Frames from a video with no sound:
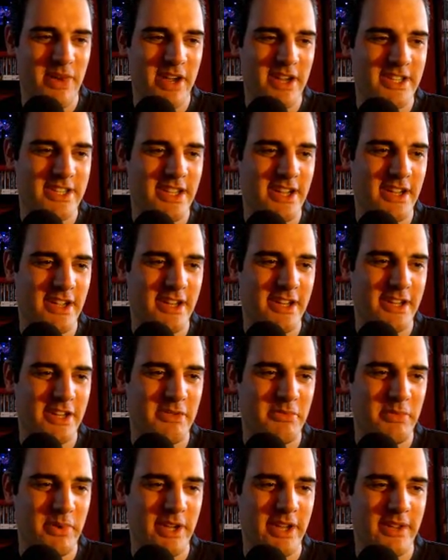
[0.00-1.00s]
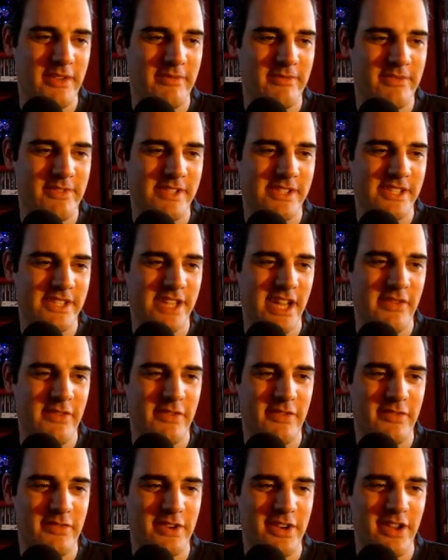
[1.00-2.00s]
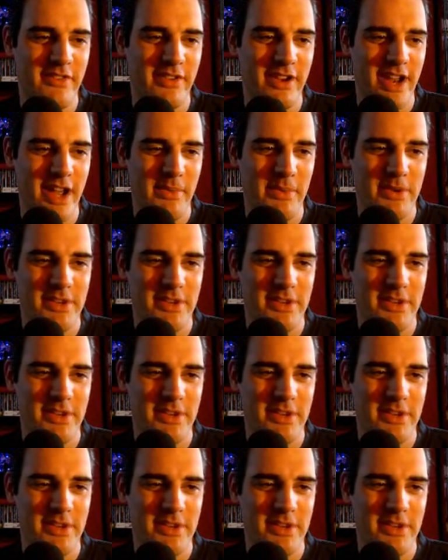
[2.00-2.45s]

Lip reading: backed out a little bit, save it for another lap.